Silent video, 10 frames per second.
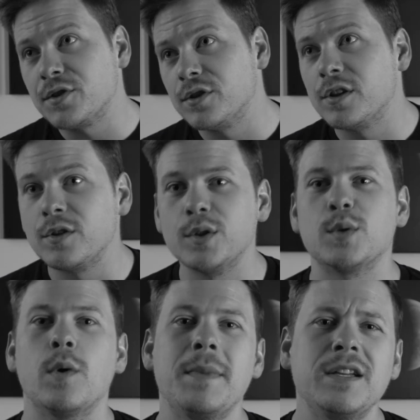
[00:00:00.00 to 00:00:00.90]
Goose, what
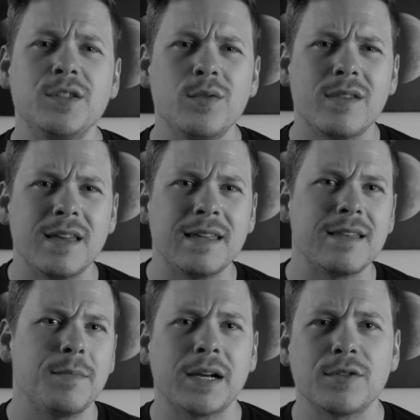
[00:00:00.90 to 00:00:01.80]
makes you think that
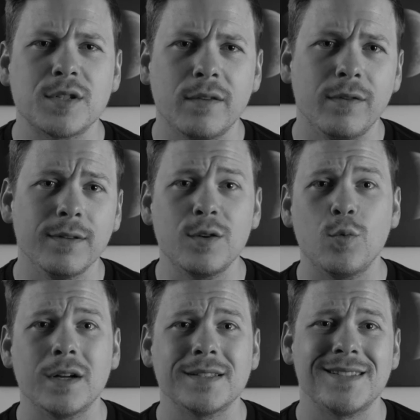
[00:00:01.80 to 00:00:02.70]
Microsoft only
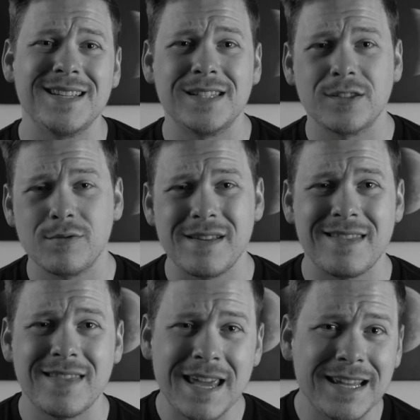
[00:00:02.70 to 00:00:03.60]
wants these 3
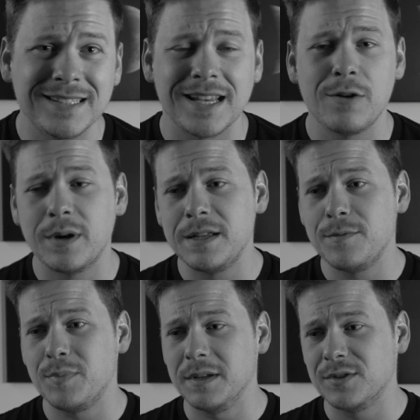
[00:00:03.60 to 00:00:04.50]
things? How can you be
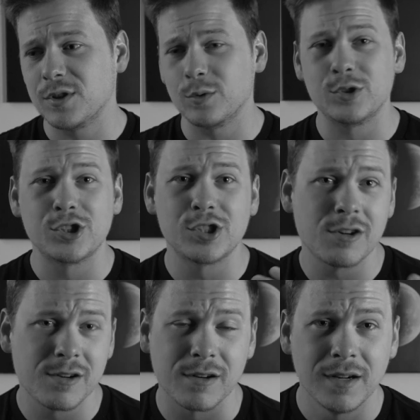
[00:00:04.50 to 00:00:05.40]
so sure?
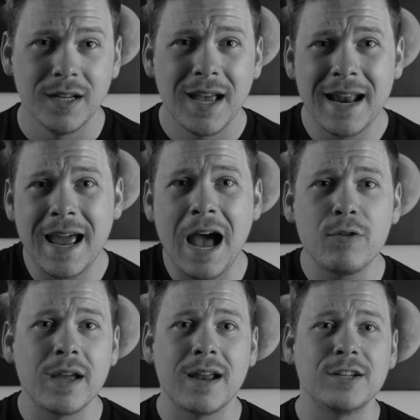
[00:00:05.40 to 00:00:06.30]
And how can
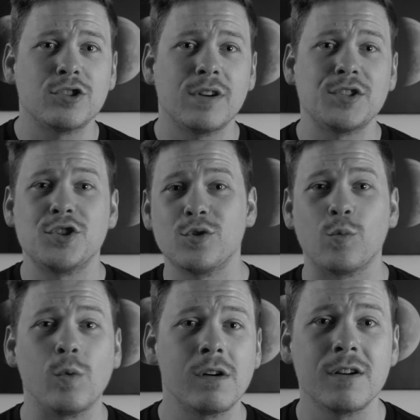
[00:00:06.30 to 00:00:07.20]
I trust your
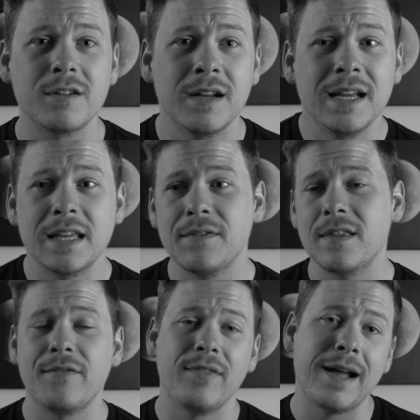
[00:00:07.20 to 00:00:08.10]
word, given the
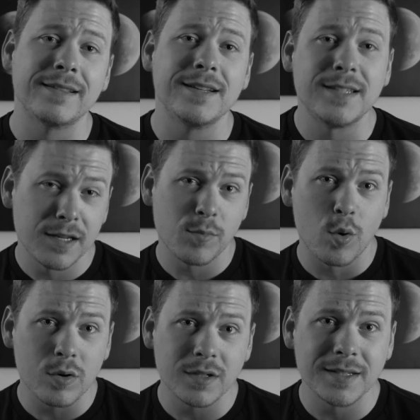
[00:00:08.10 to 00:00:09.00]
fact that Tim
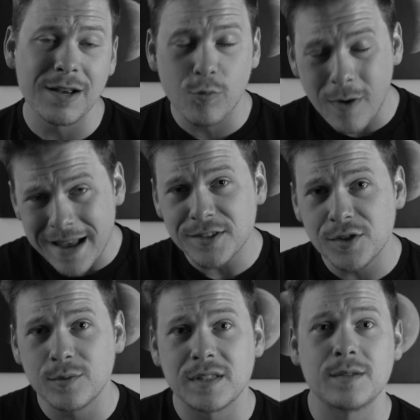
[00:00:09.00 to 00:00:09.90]
Hortons outranks you in
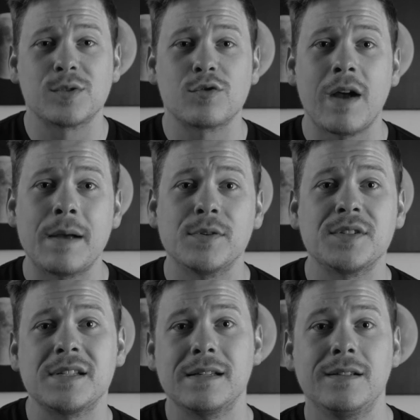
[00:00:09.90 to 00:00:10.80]
subscribers
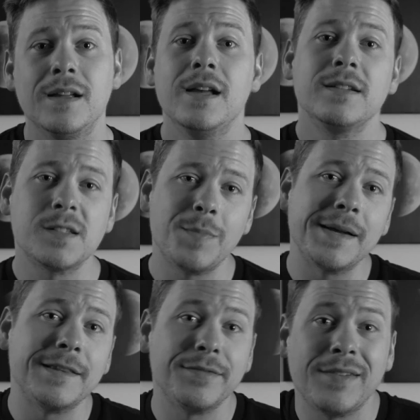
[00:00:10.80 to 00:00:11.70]
still, despite the
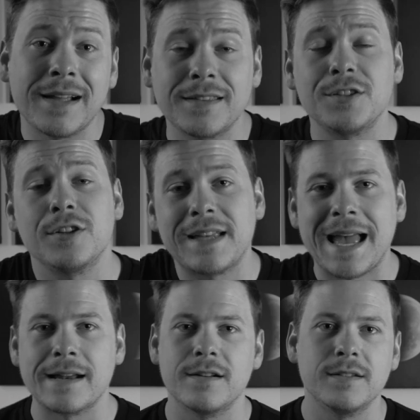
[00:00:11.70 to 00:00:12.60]
fact that you're
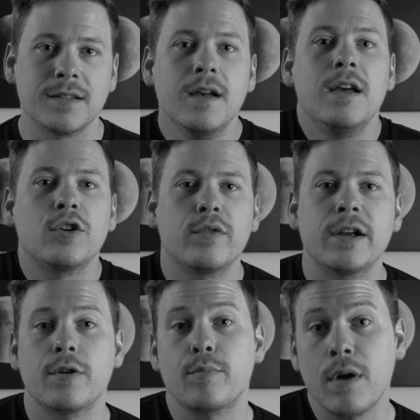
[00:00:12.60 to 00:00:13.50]
Canada's creator
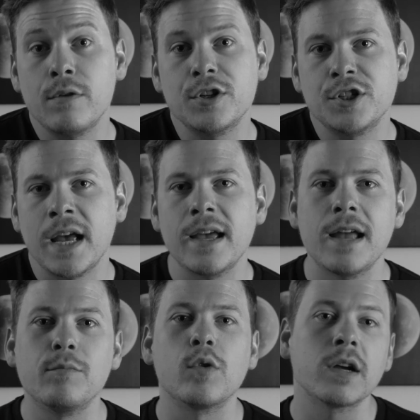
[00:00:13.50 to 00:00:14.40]
protege and
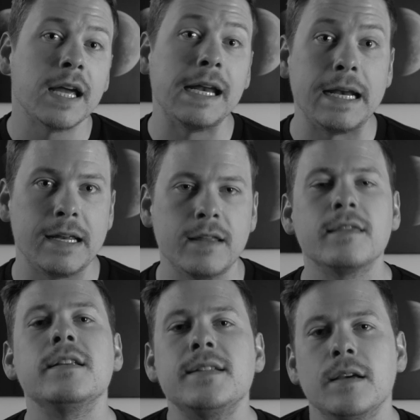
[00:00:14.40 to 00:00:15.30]
more Canadian than
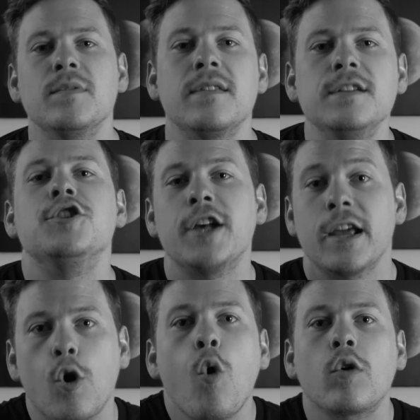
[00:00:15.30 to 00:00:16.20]
Timothy J.
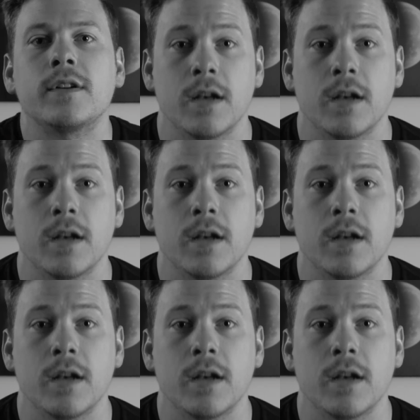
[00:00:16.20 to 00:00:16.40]
Horton?